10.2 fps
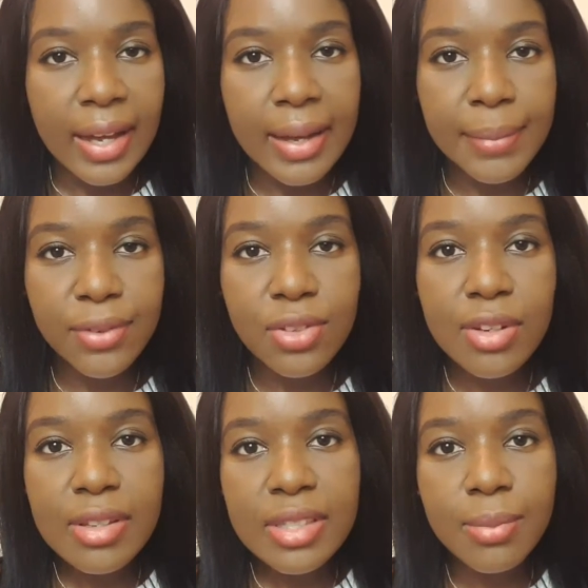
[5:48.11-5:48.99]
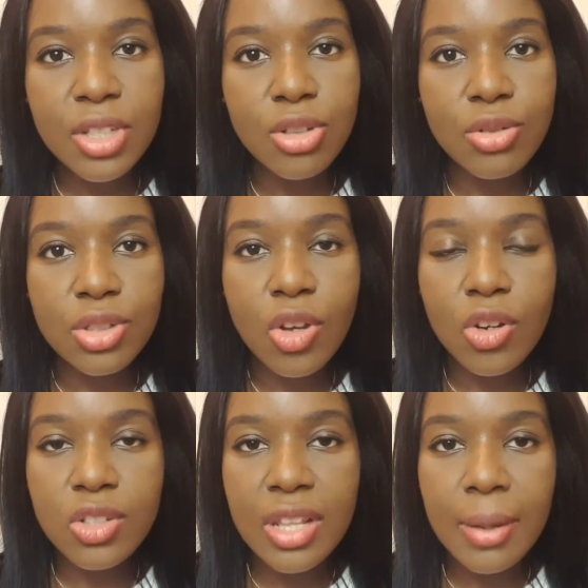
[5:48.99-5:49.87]
If you know somebody who's
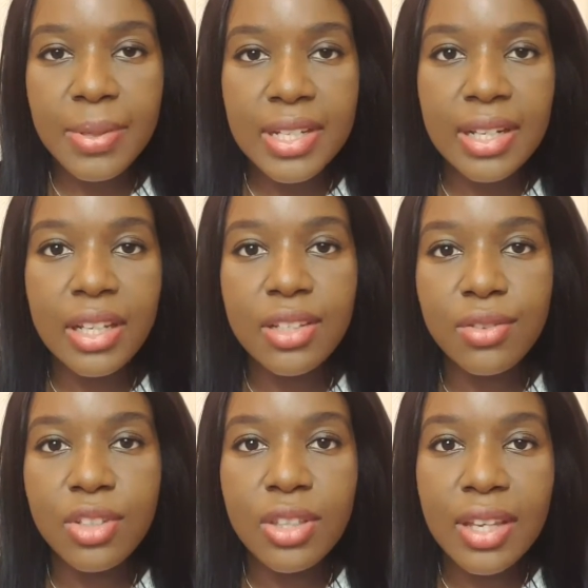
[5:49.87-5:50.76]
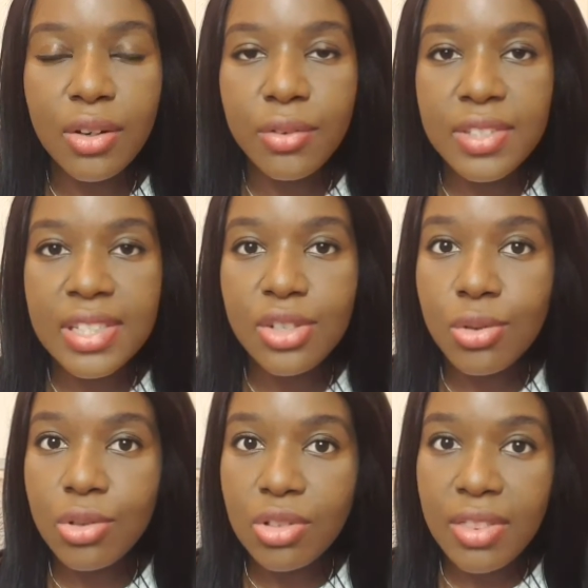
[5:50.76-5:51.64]
gone to that particular interview, then obviously
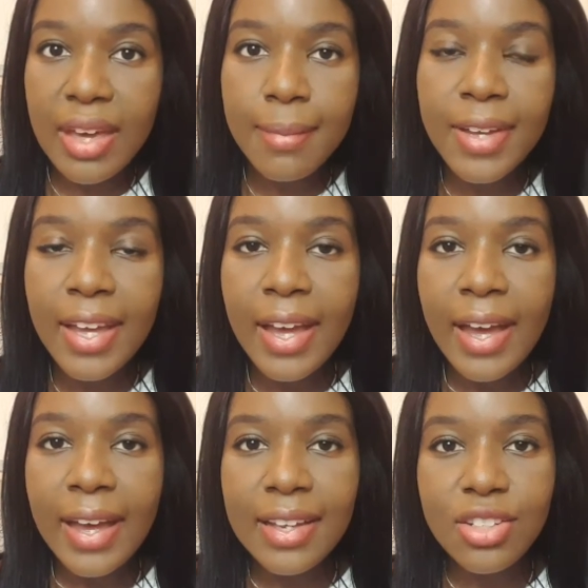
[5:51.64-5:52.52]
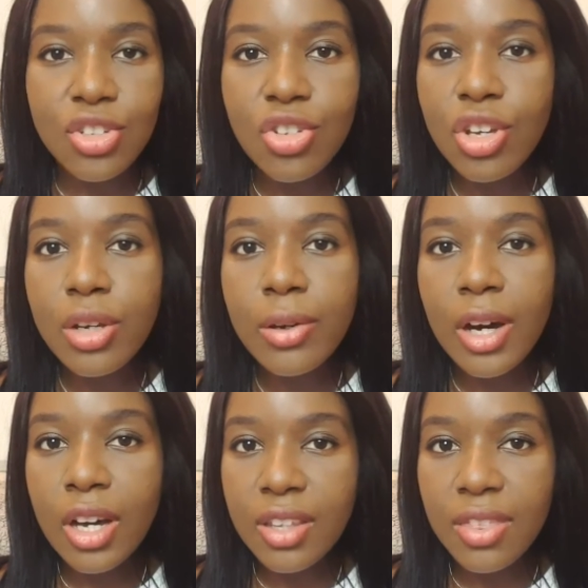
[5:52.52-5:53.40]
talk to them and know
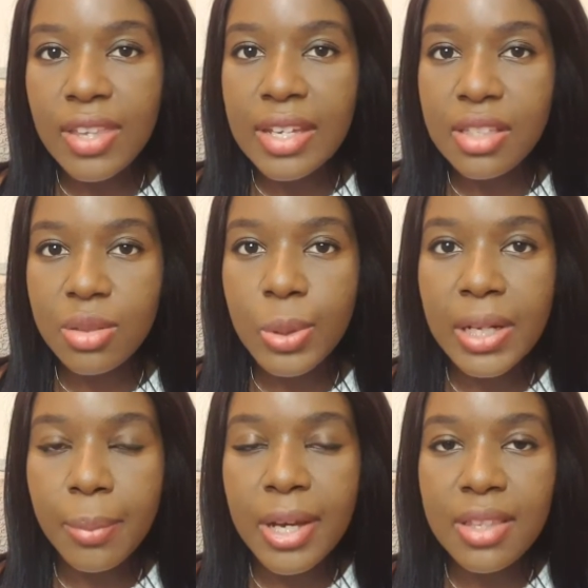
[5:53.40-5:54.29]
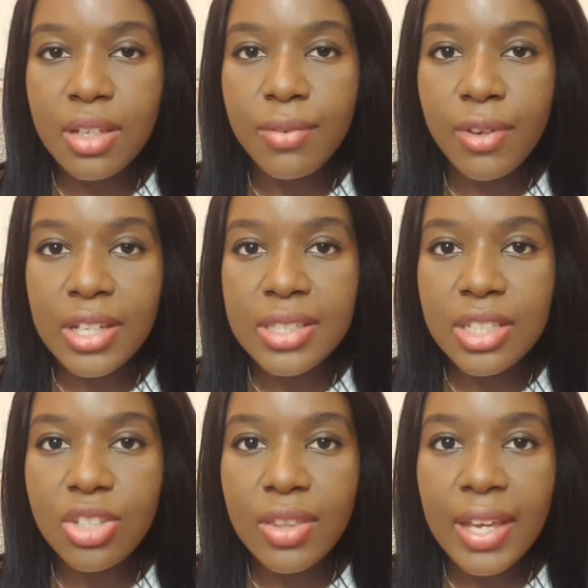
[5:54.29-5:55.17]
other things as well about the
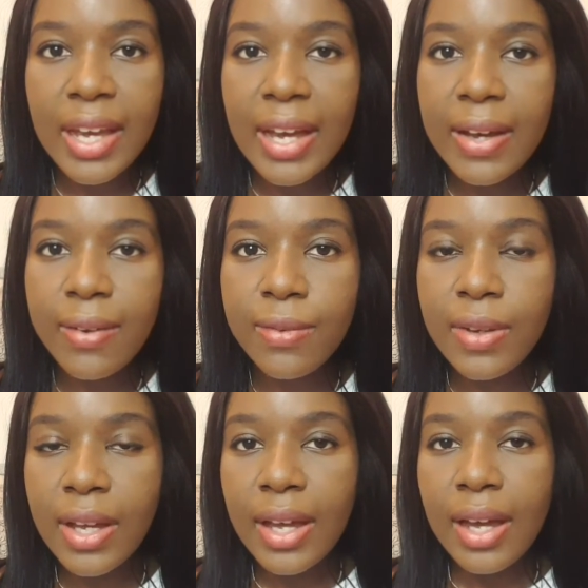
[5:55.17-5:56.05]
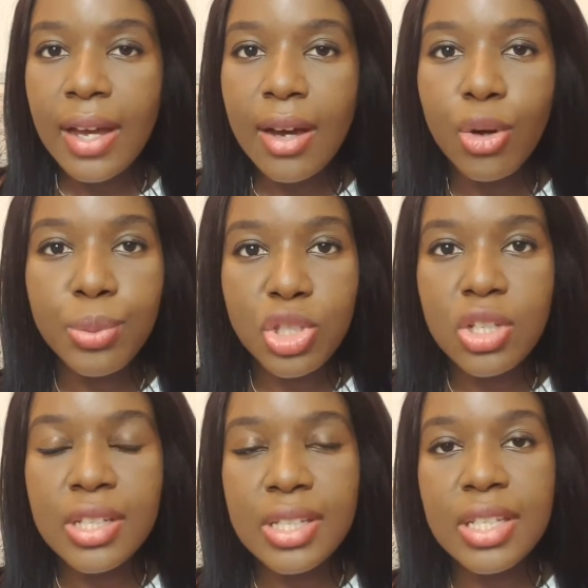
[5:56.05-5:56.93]
university. Do they have
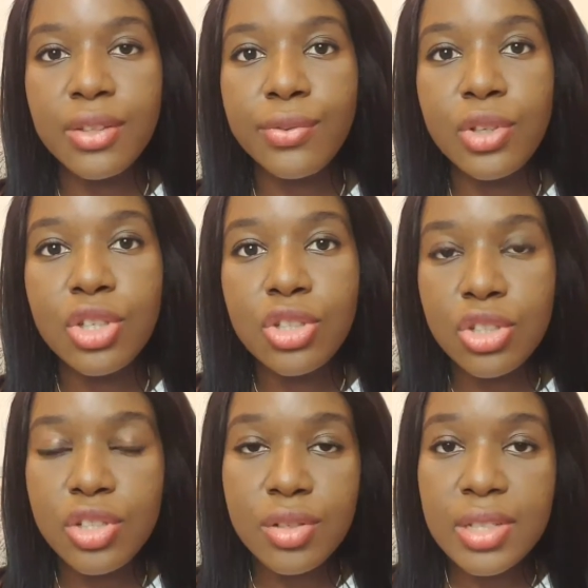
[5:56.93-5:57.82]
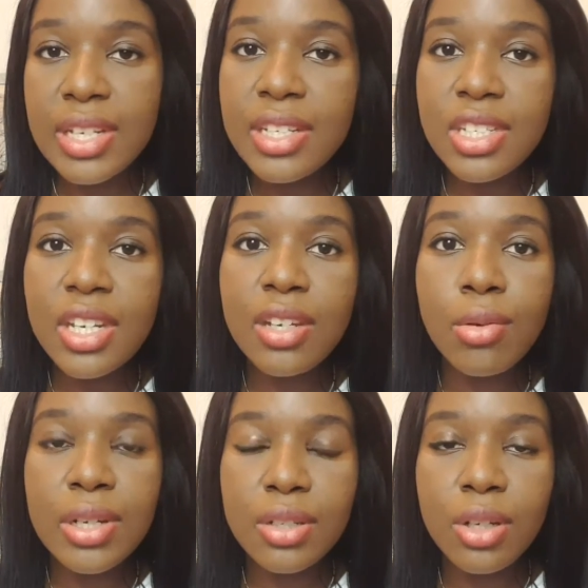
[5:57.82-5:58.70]
opportunities for you to do teaching,
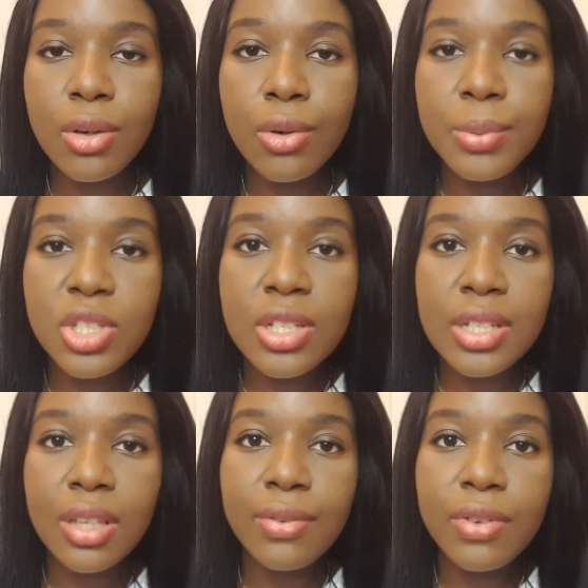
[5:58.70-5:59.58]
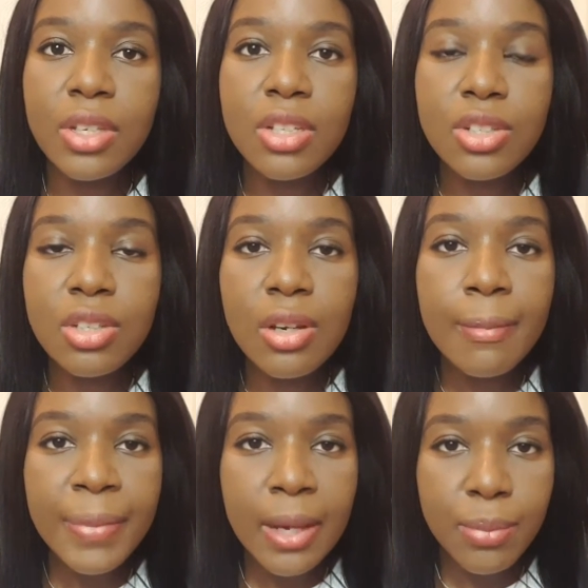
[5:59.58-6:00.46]
or opportunities for you
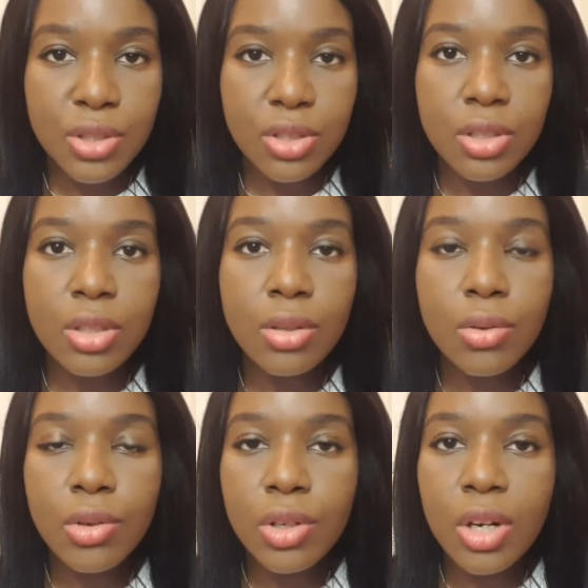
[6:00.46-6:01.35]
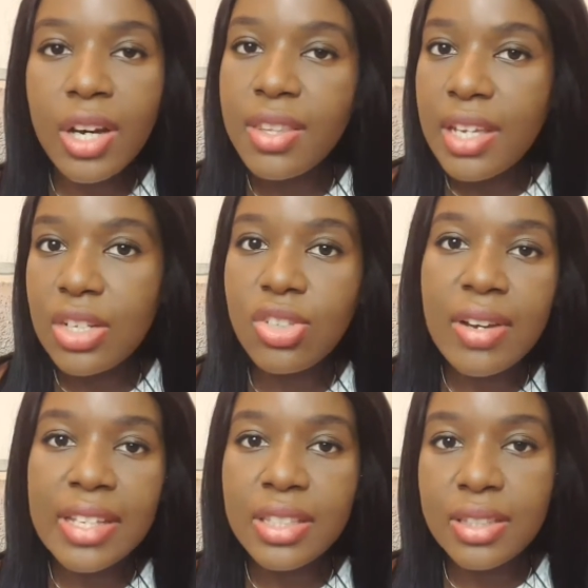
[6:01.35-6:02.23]
to pursue all your other
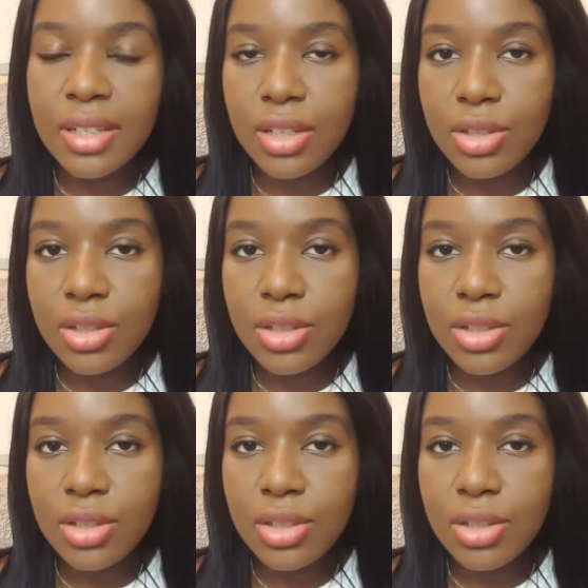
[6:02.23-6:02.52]
interests?